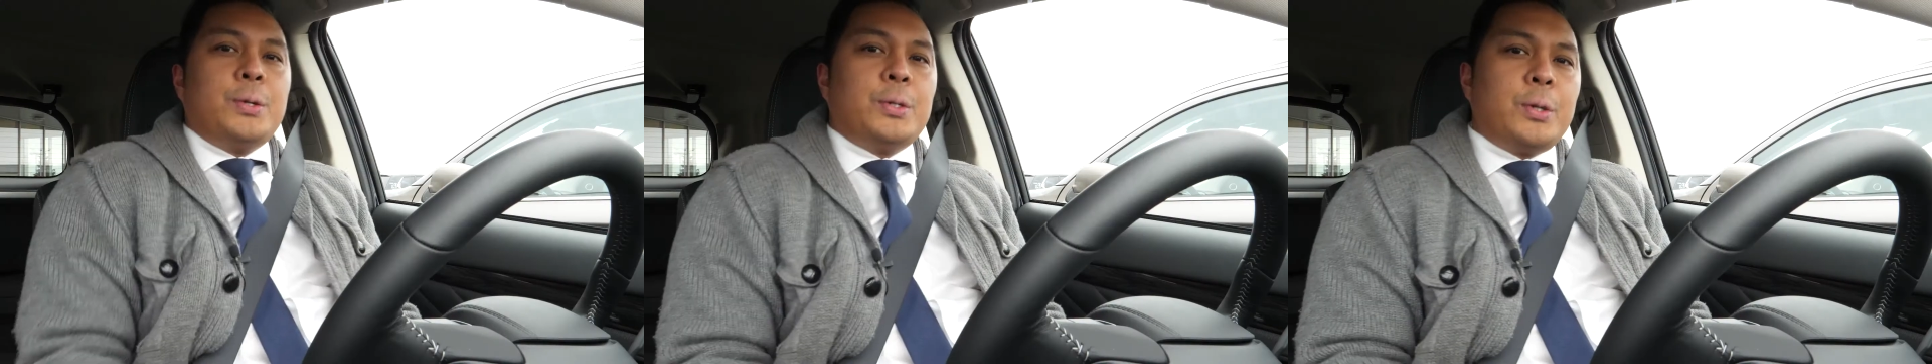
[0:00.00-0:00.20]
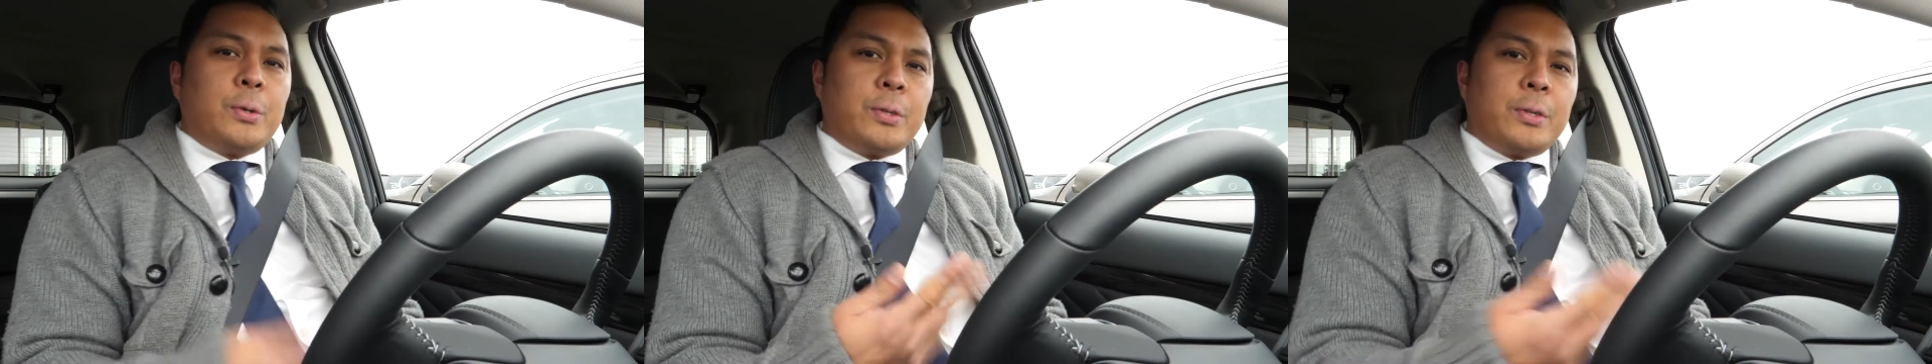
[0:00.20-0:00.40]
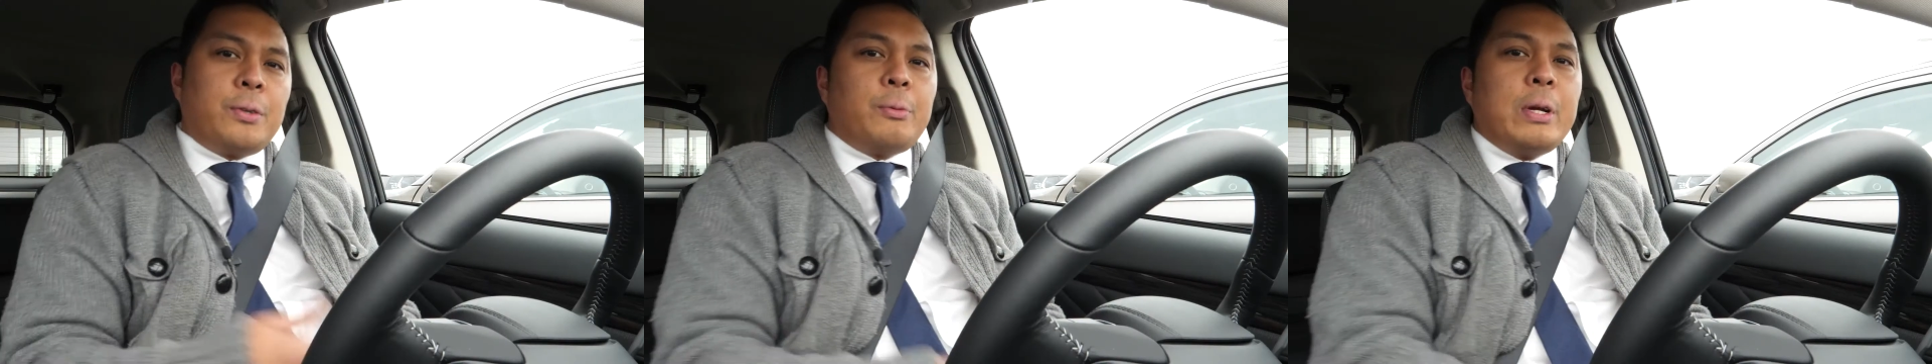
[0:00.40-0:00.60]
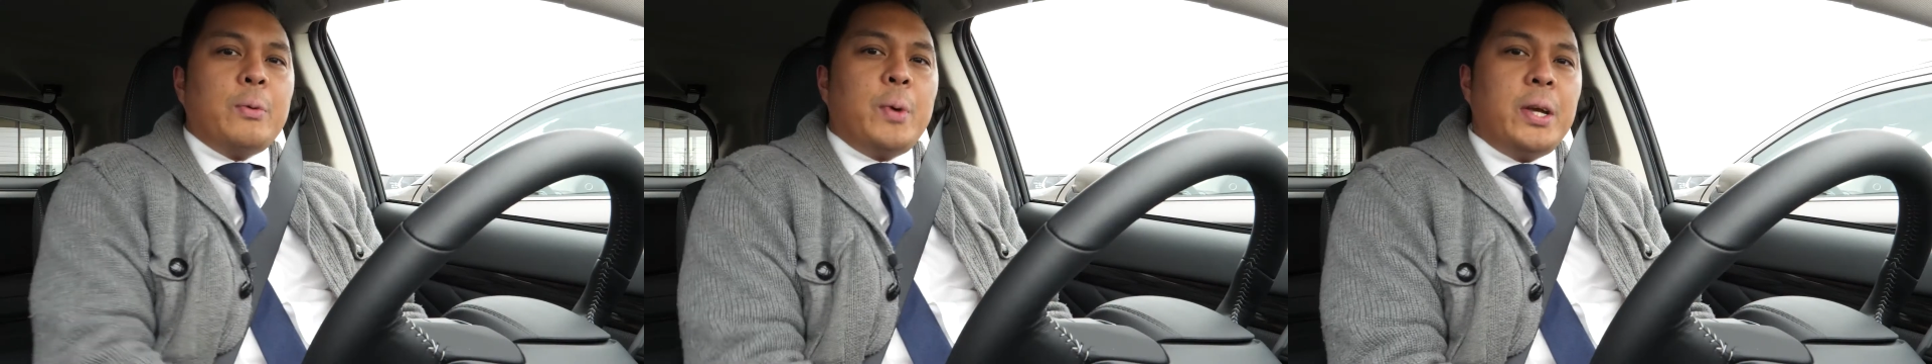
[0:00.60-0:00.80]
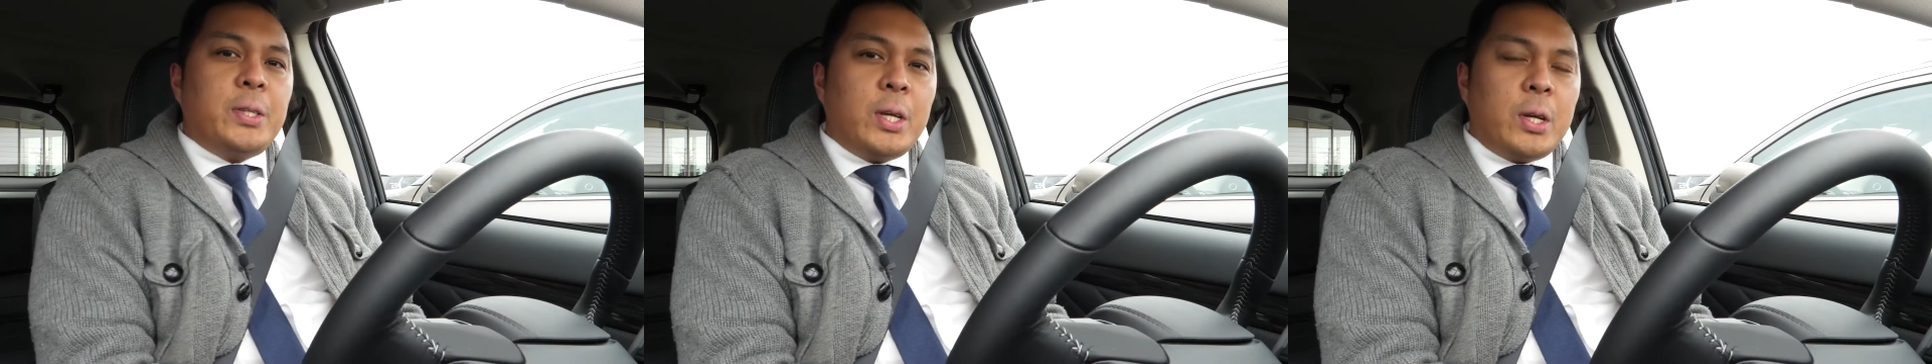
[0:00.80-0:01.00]
So there's three
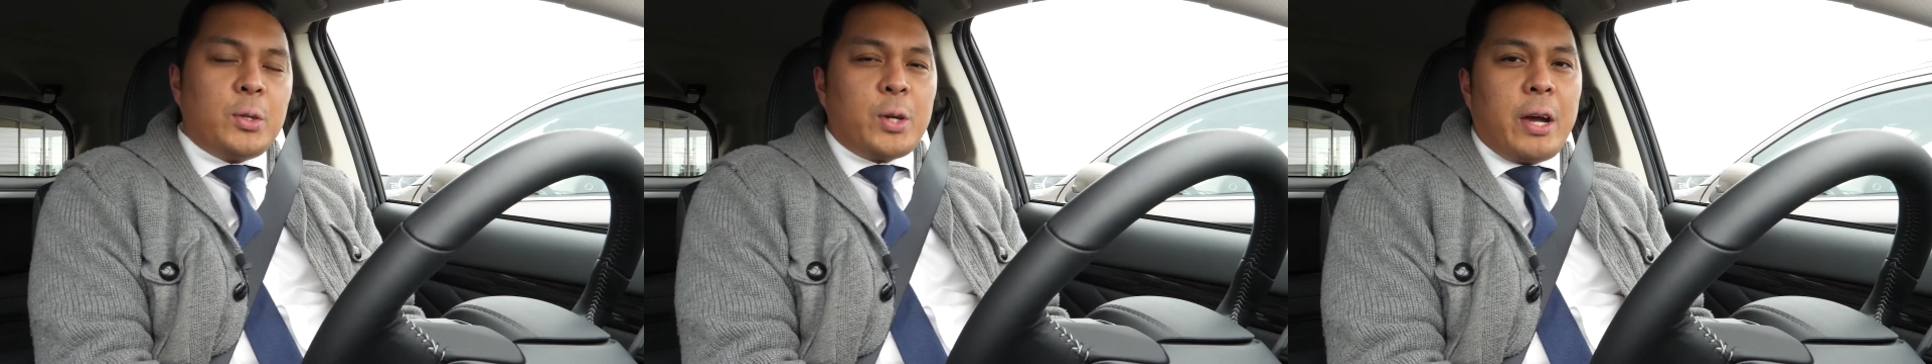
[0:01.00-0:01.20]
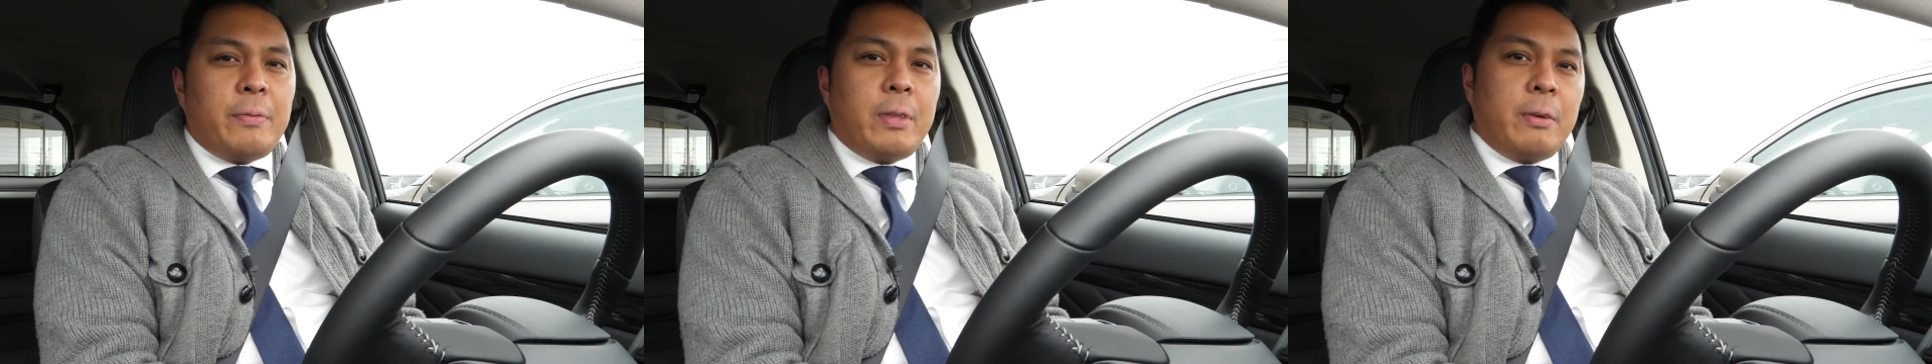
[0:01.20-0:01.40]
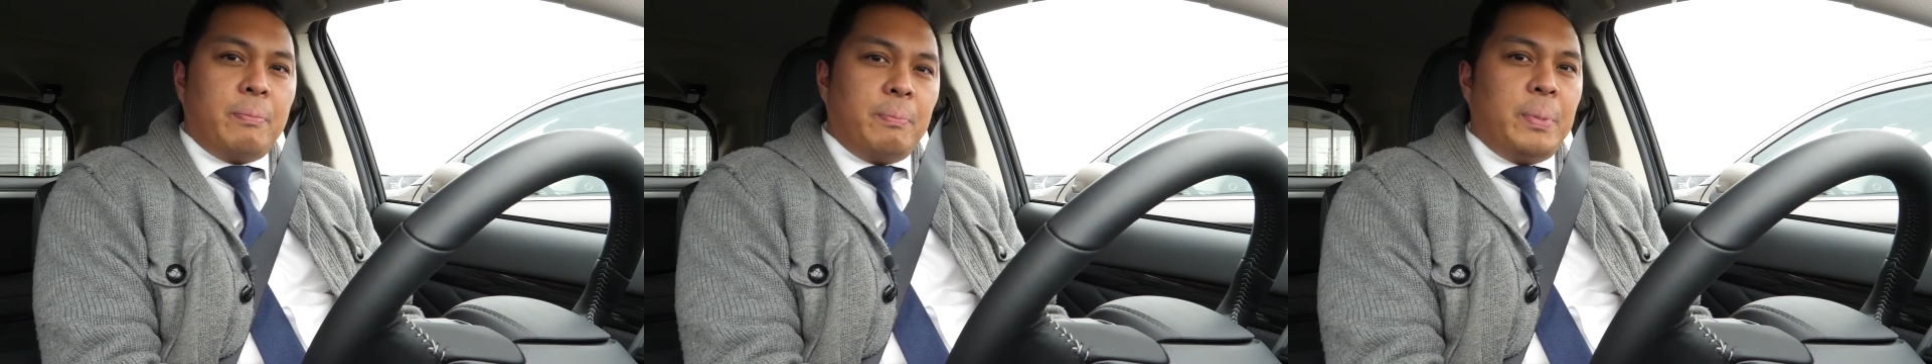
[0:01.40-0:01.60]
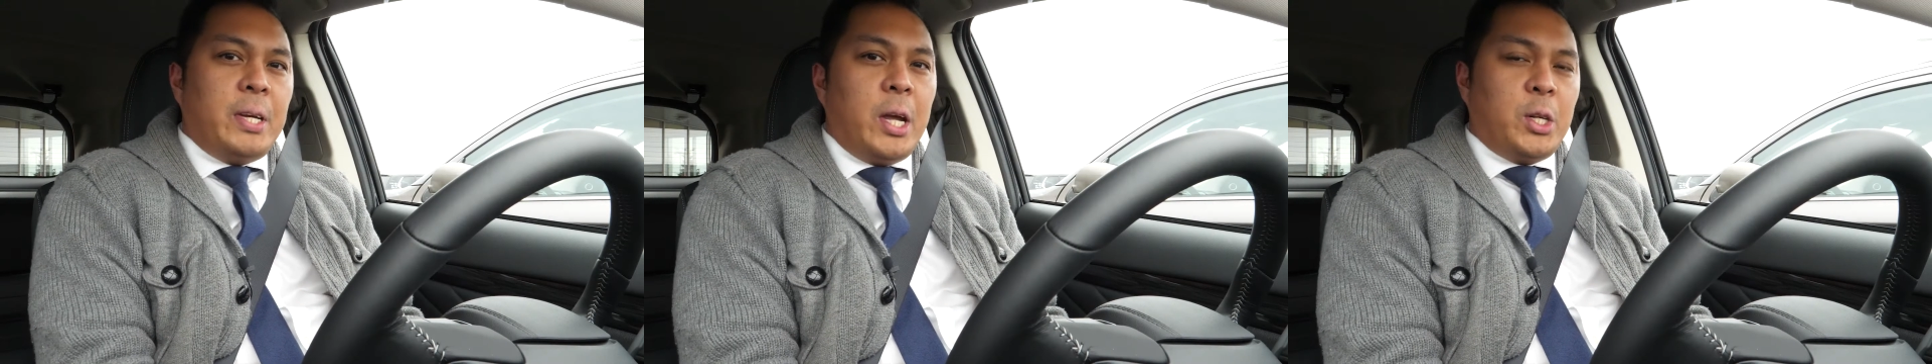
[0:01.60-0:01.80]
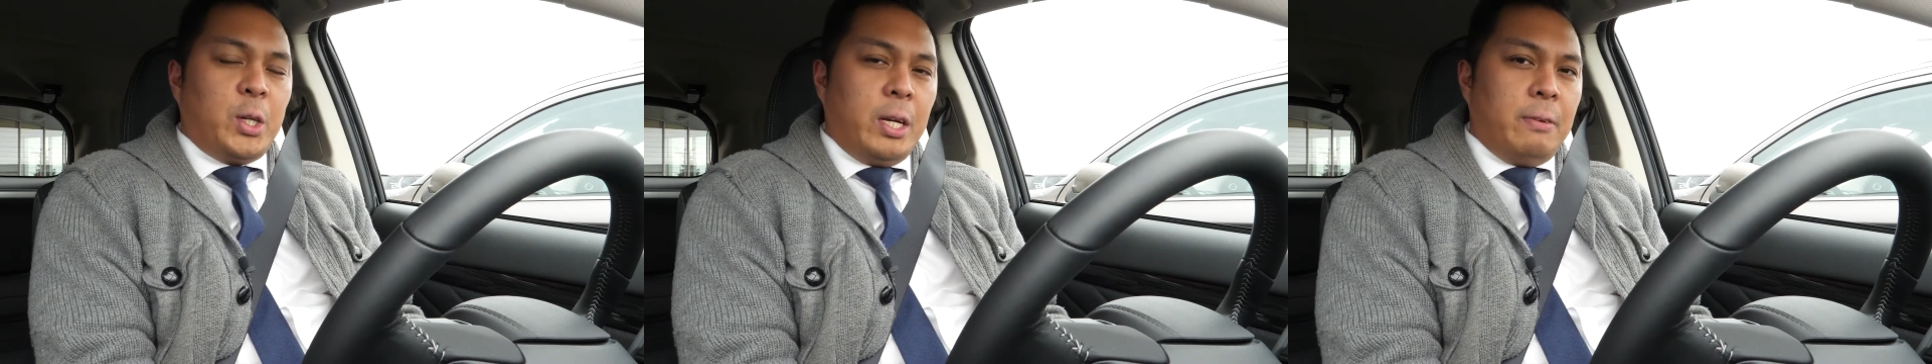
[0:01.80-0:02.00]
ways you can drive the
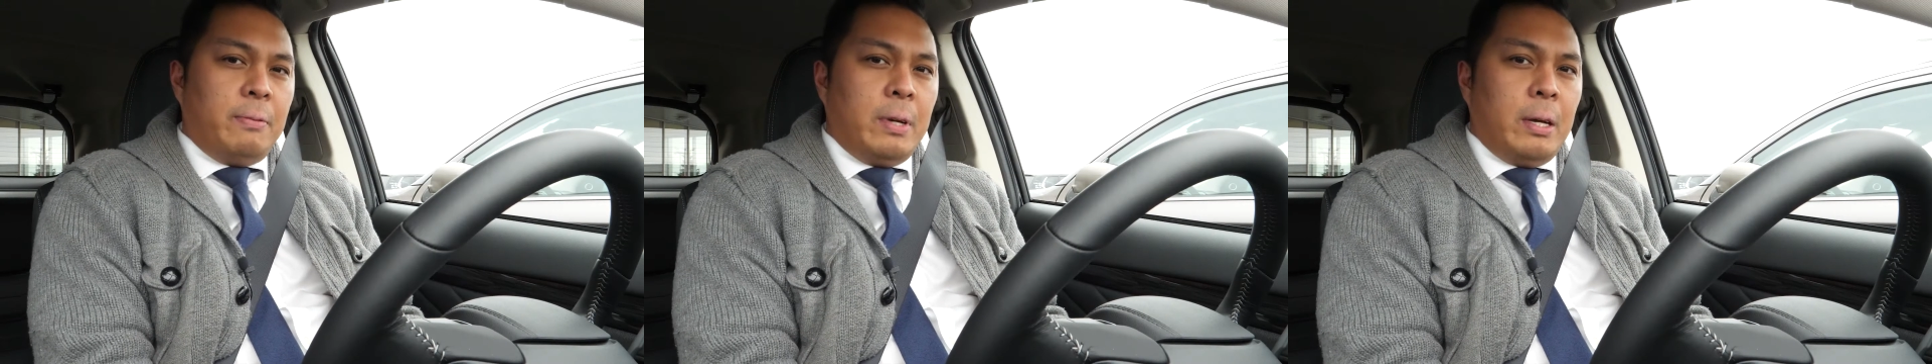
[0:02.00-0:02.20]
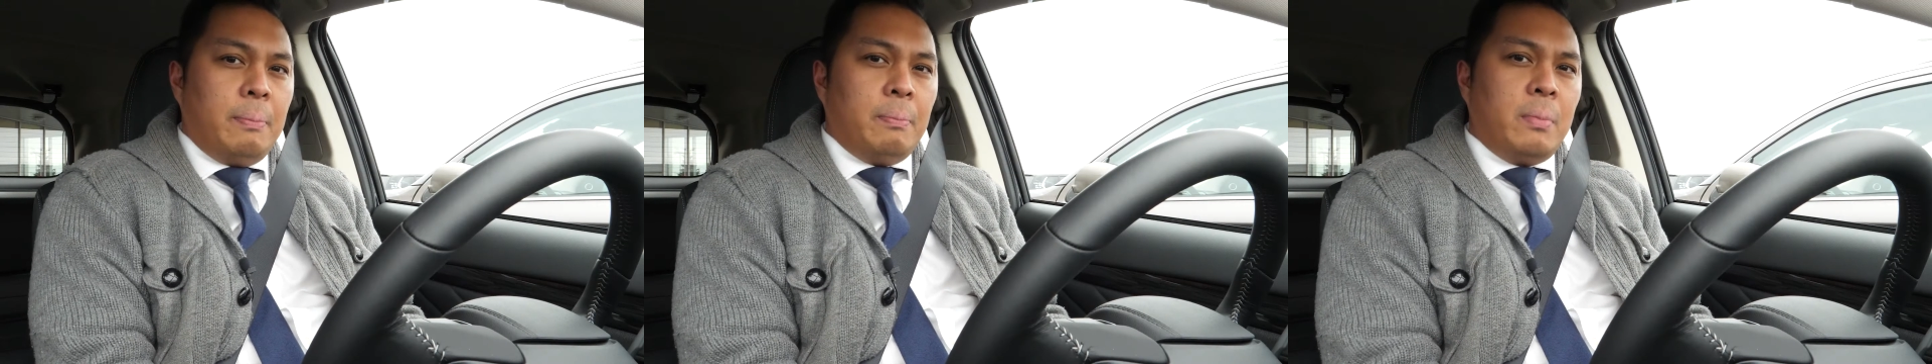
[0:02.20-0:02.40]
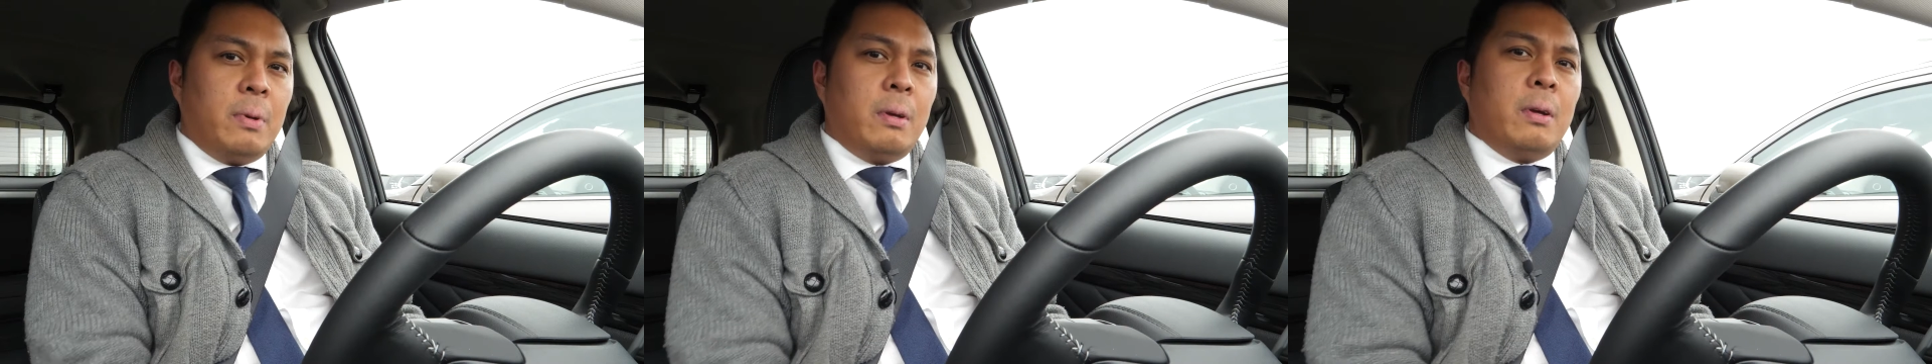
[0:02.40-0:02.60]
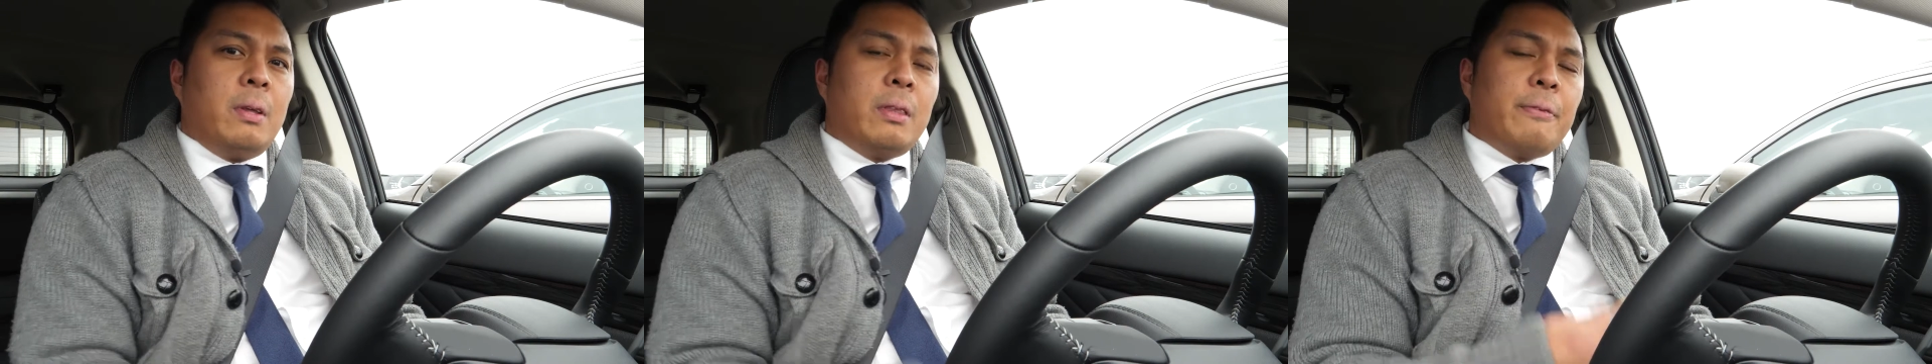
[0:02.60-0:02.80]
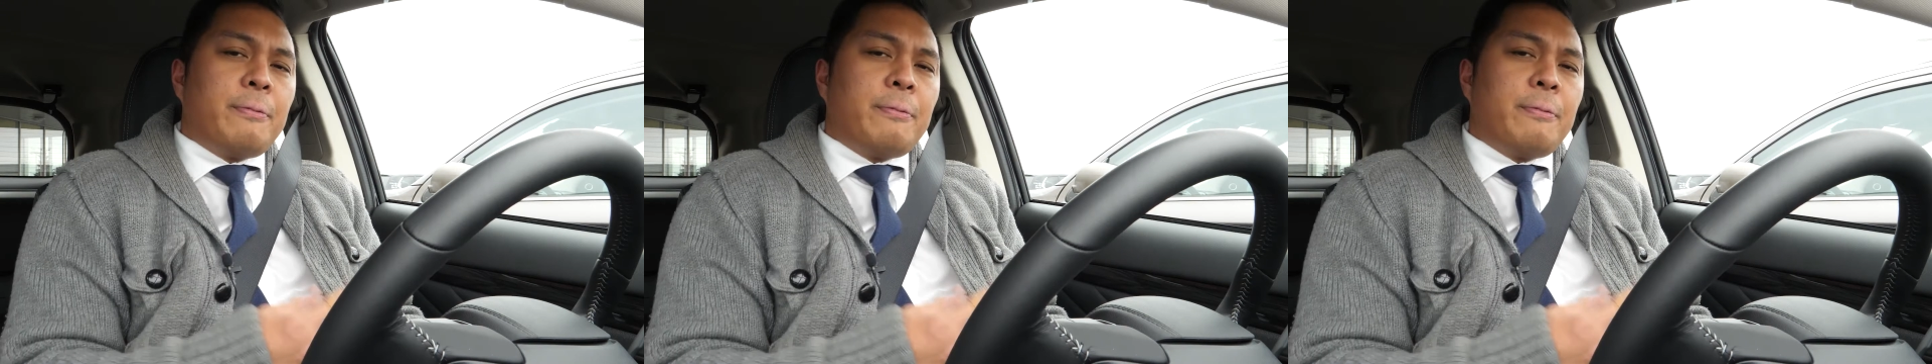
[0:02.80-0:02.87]
PHEV.